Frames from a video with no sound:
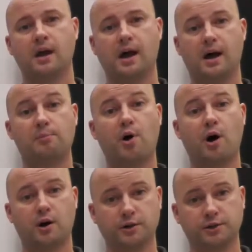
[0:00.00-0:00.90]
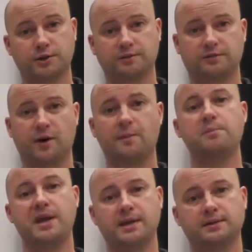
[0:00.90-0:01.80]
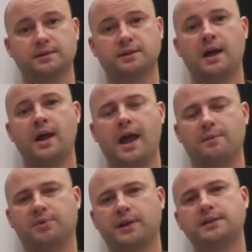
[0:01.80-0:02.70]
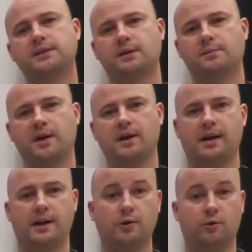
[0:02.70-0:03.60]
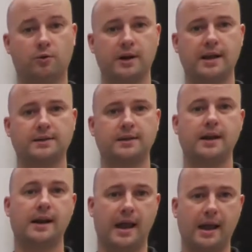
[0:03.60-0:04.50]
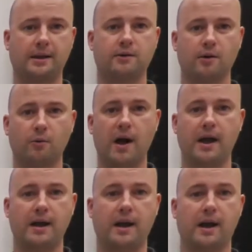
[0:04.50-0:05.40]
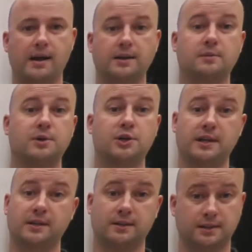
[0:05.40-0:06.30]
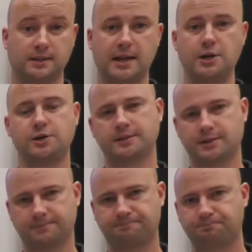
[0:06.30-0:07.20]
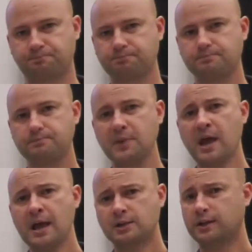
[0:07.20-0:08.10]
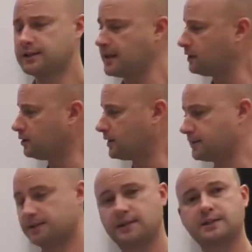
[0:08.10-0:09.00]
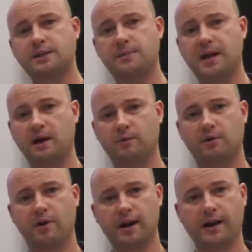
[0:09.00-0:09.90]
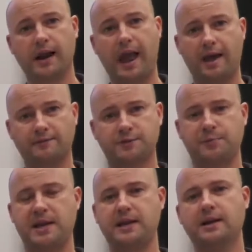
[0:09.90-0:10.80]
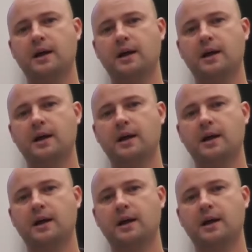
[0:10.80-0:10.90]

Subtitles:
parts from bins and place them in an oriented and accurate way into machines and stations. So let's take a look at the system here. We're running at half speed.